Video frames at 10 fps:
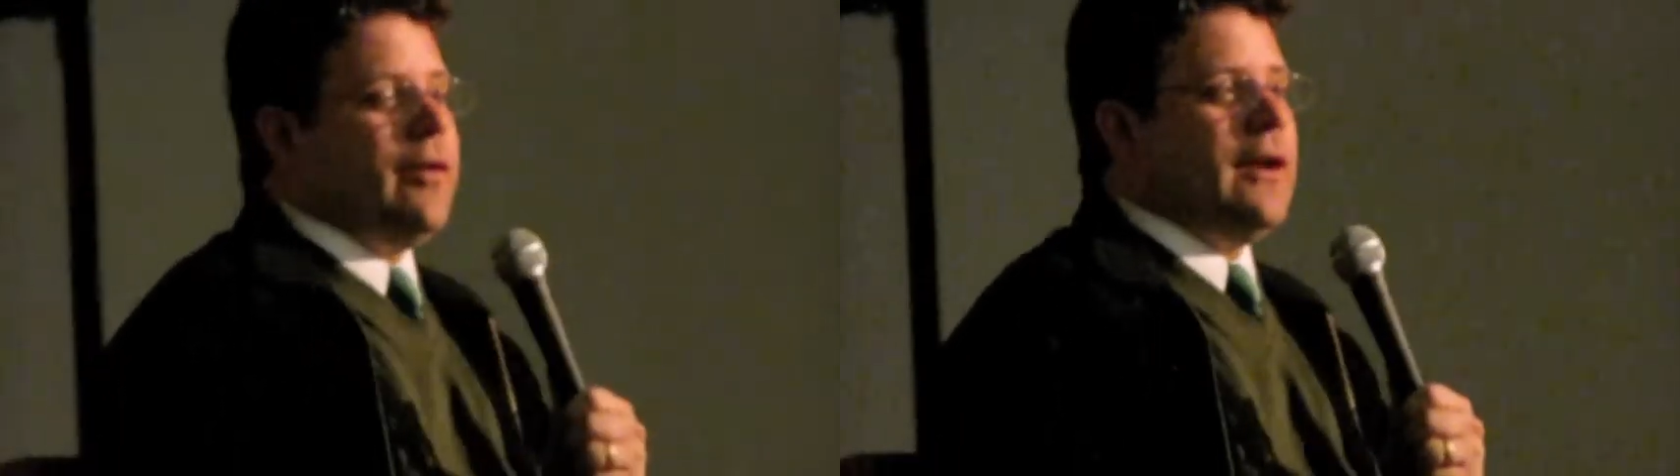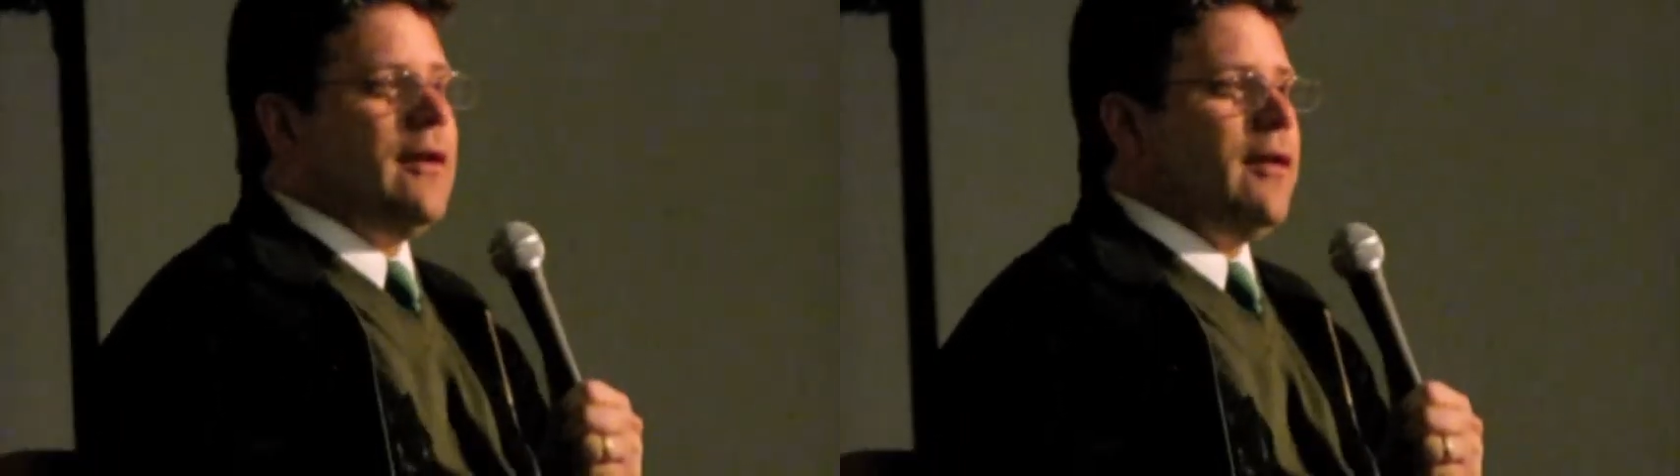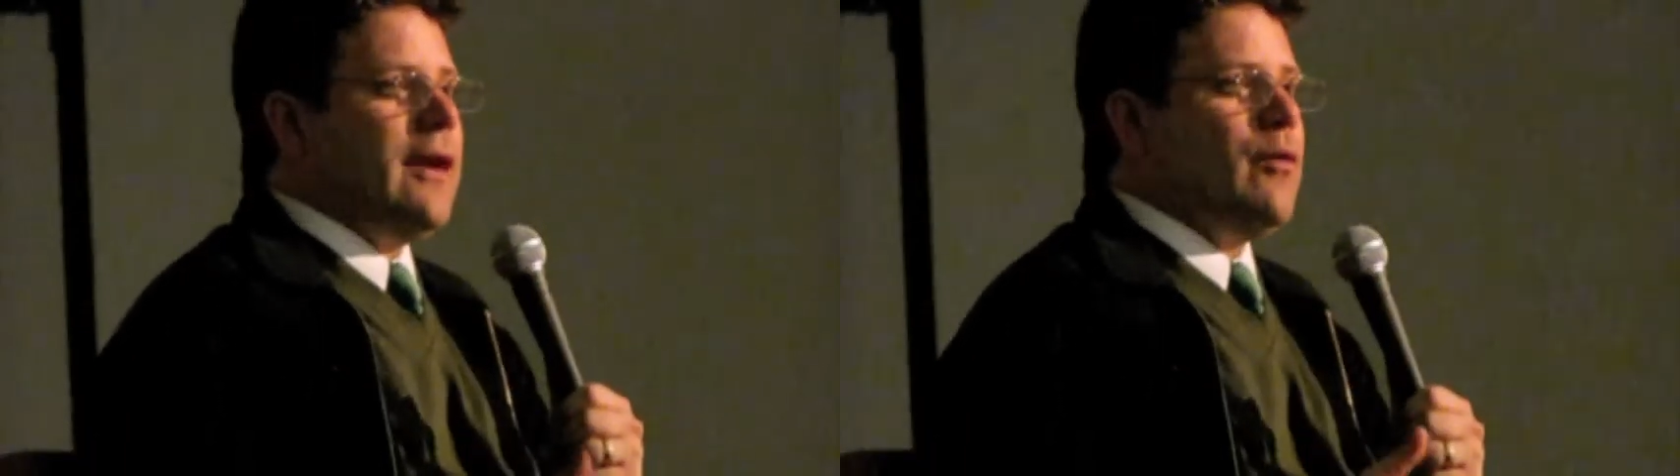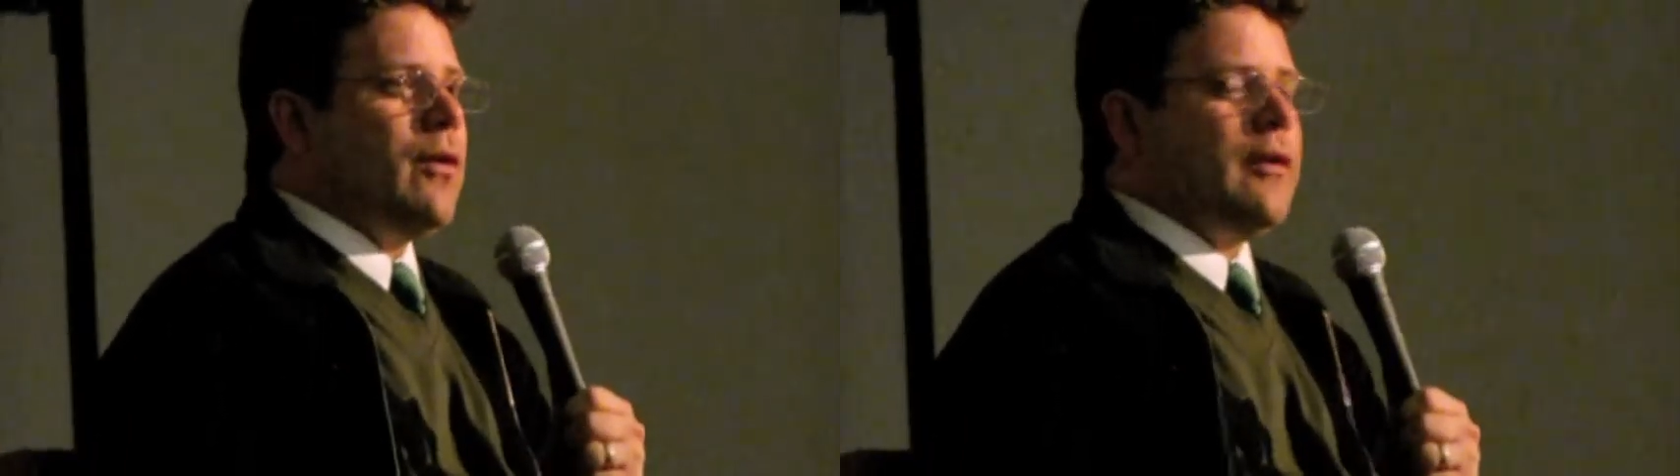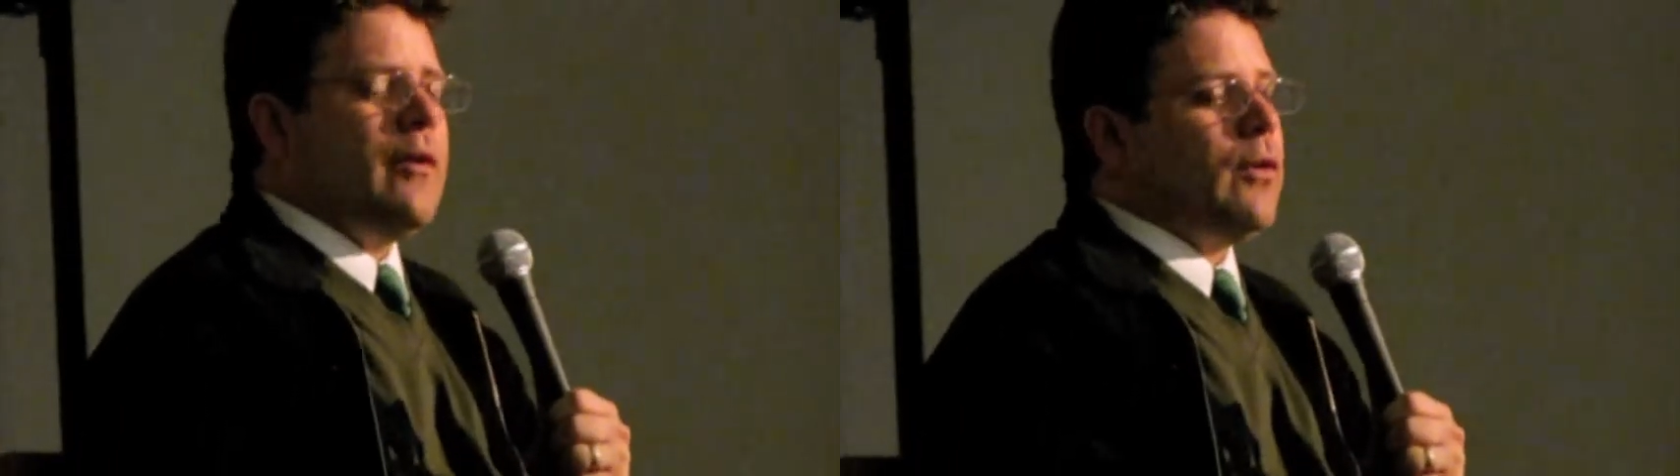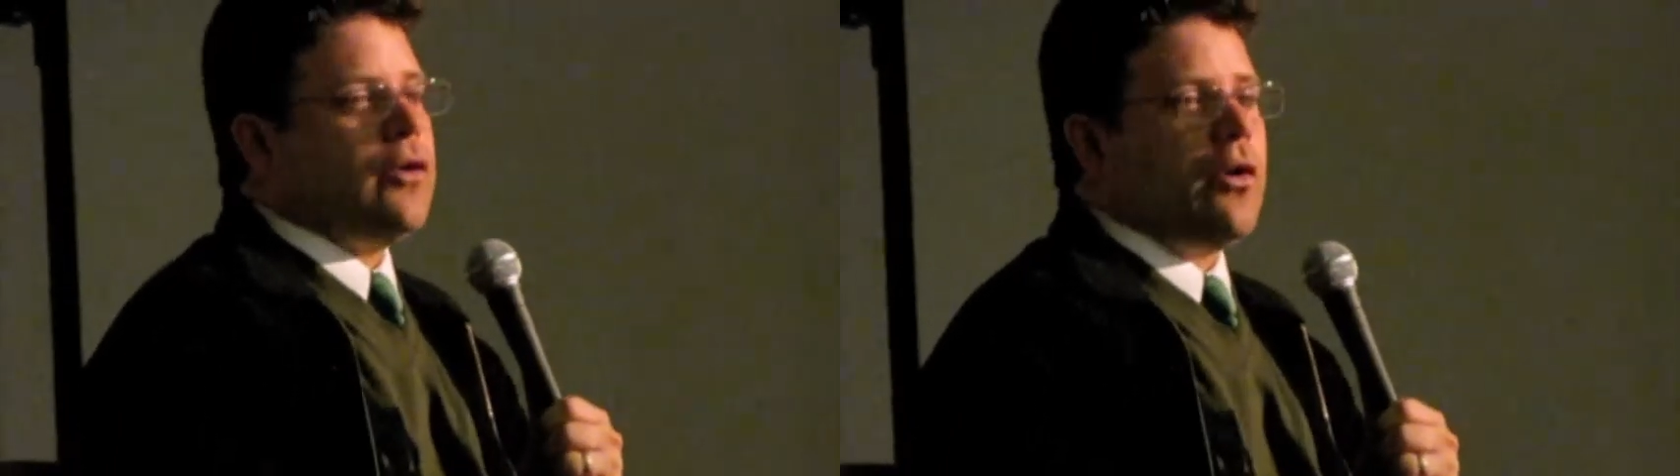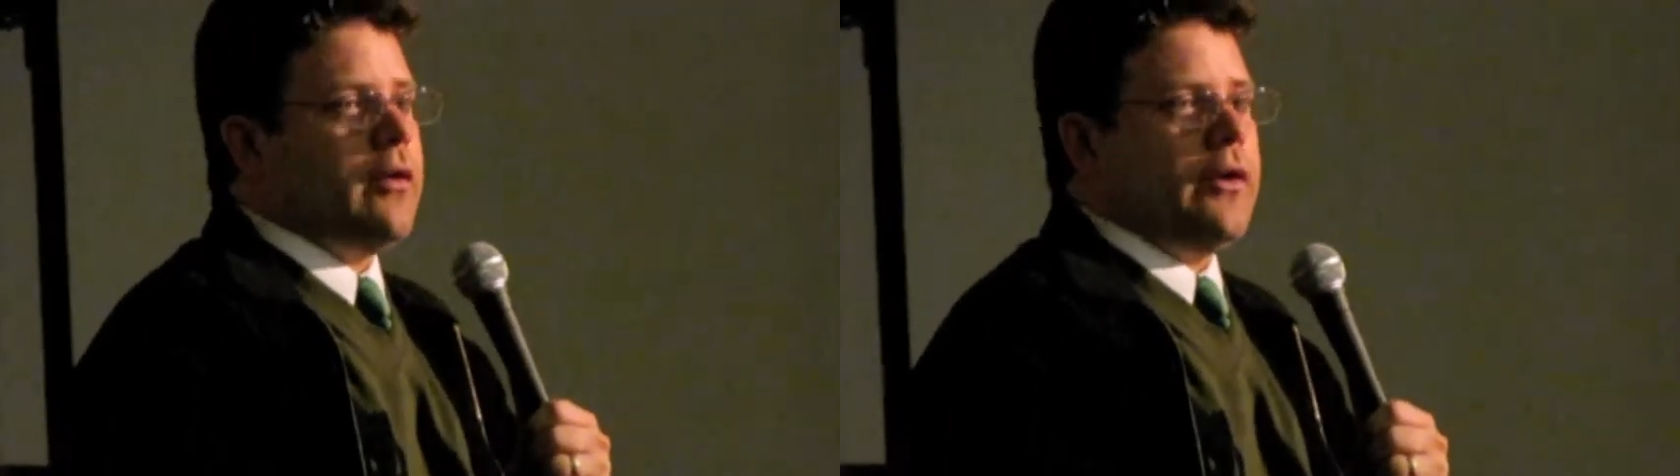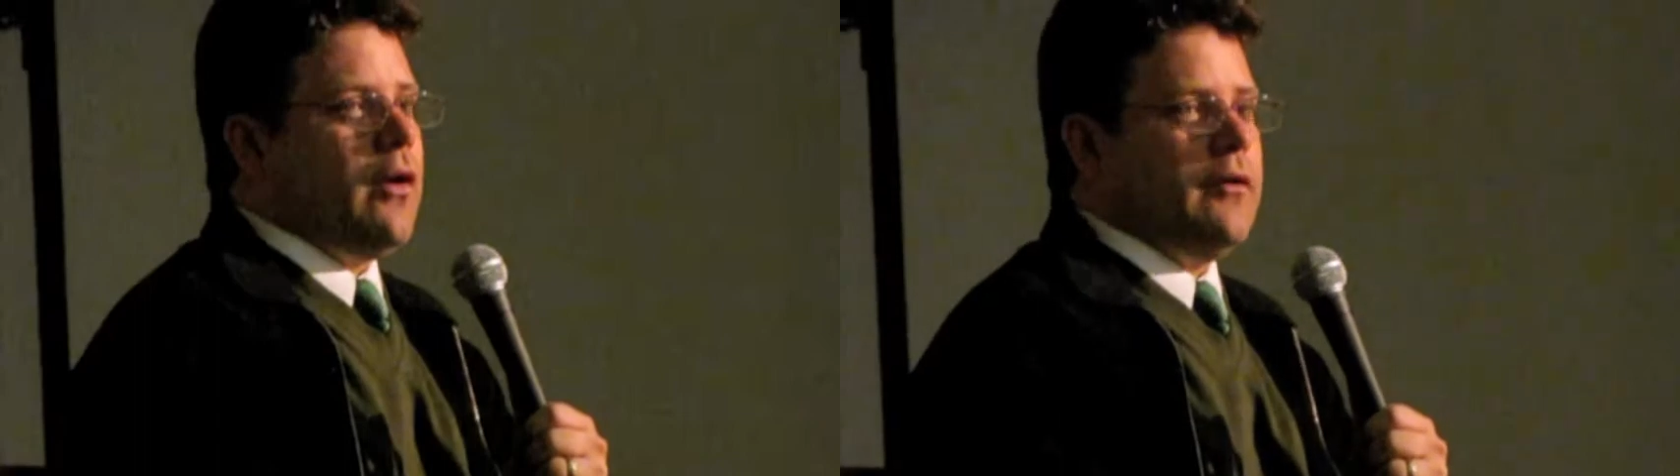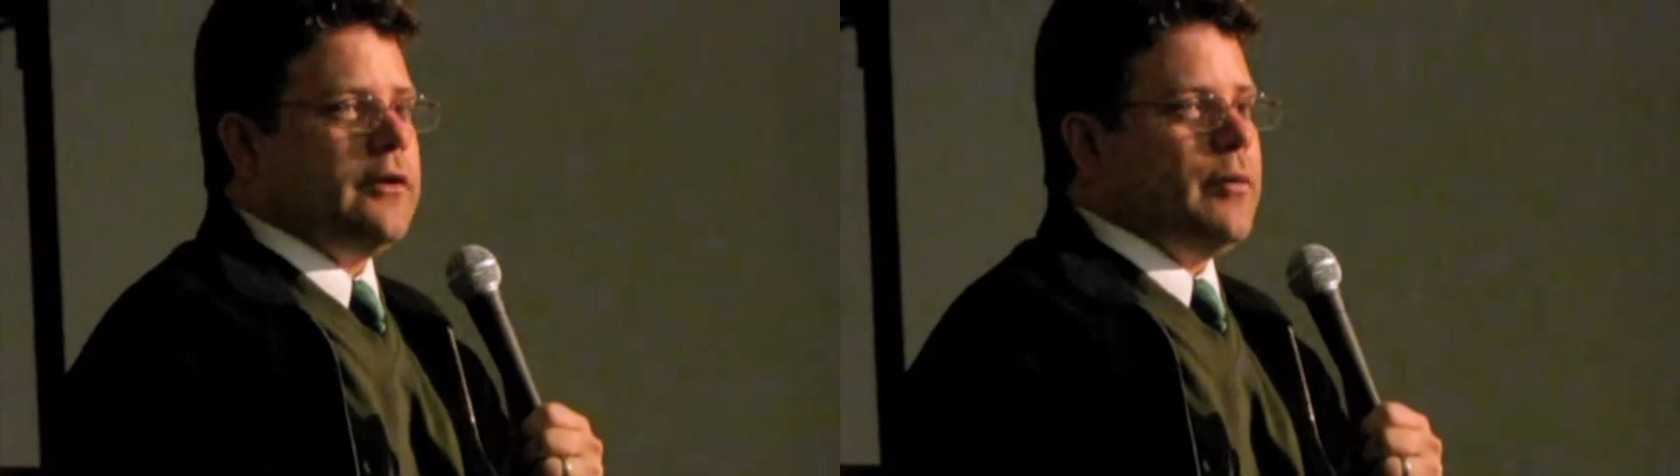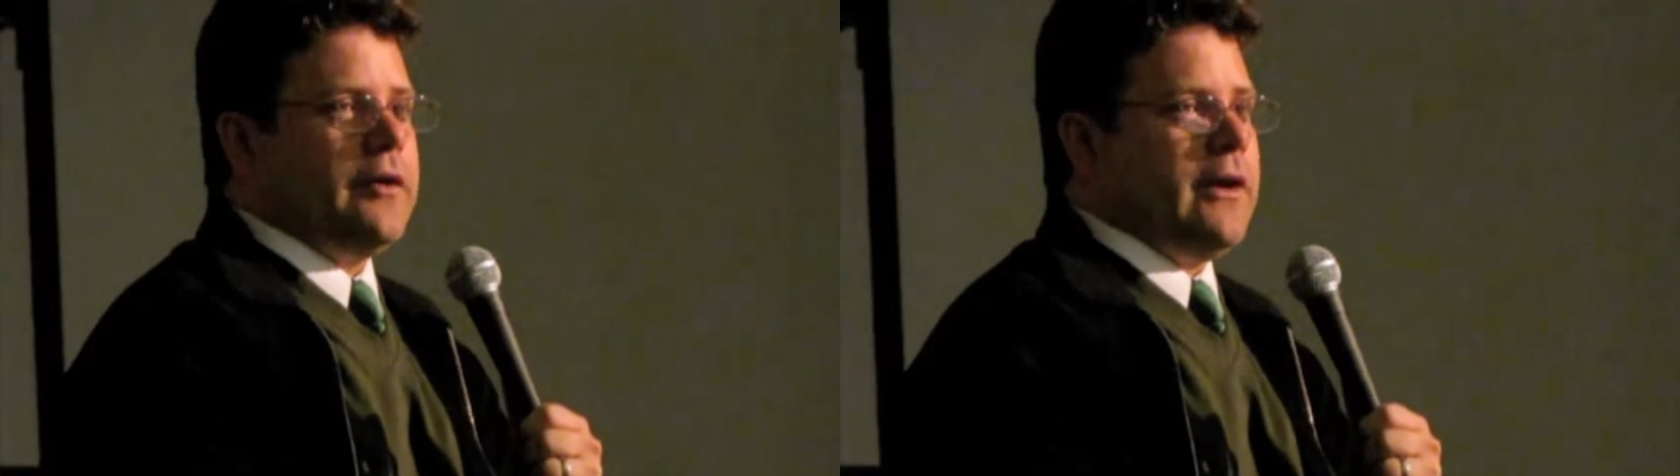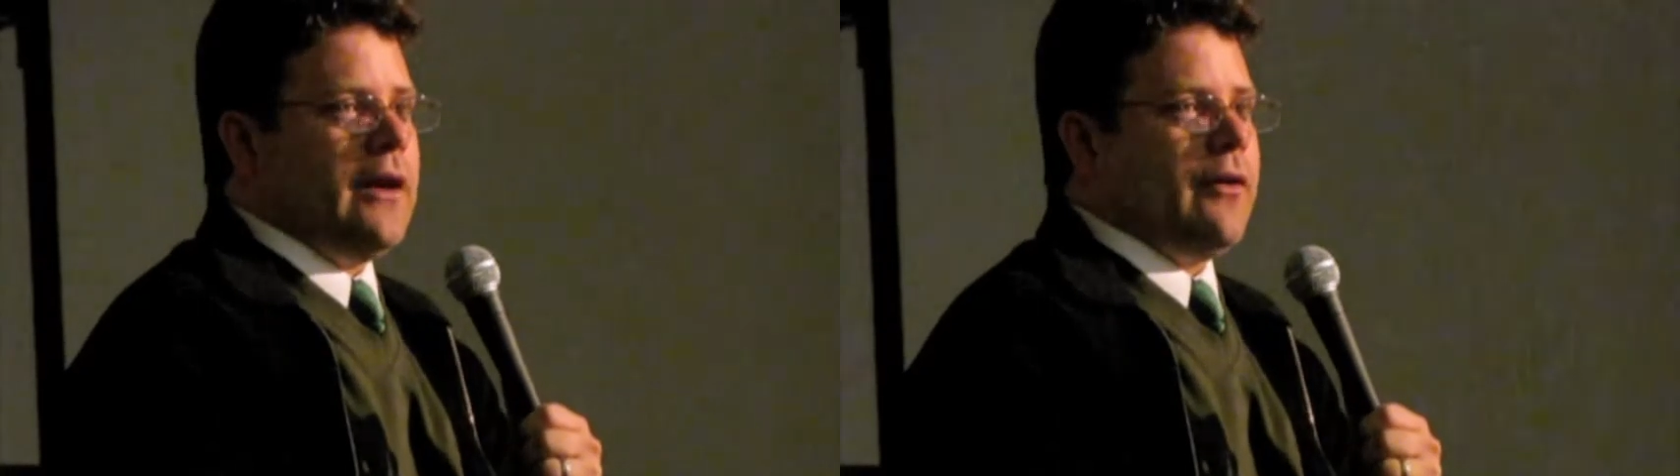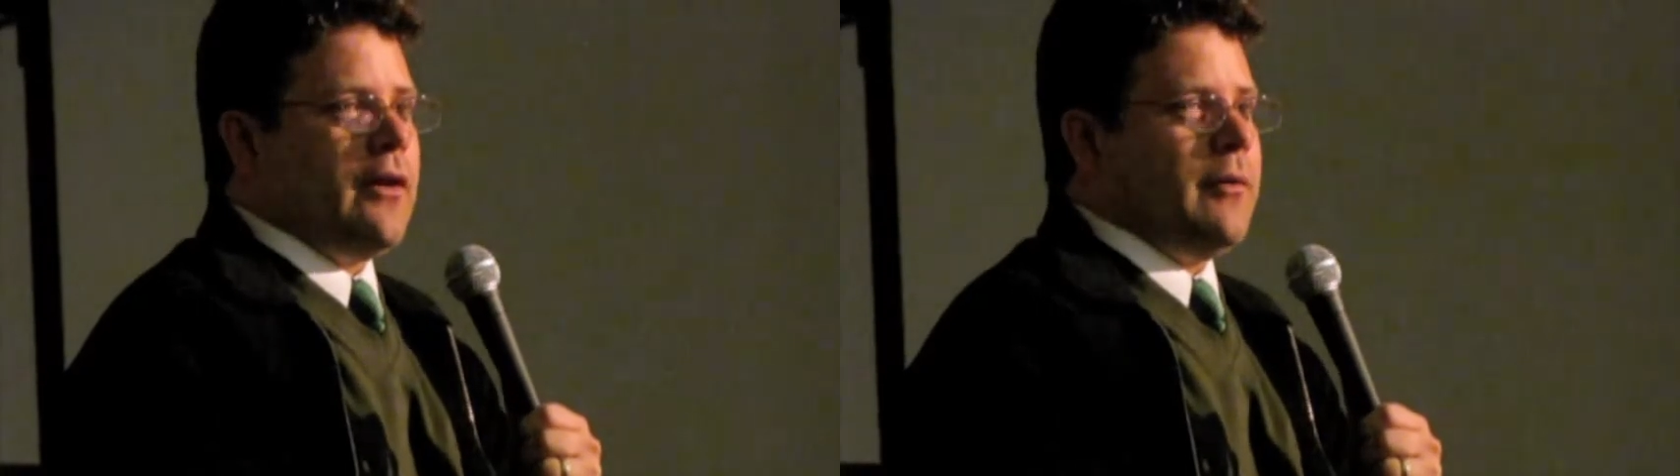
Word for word: they, they, were, they worked harder than all of us put together.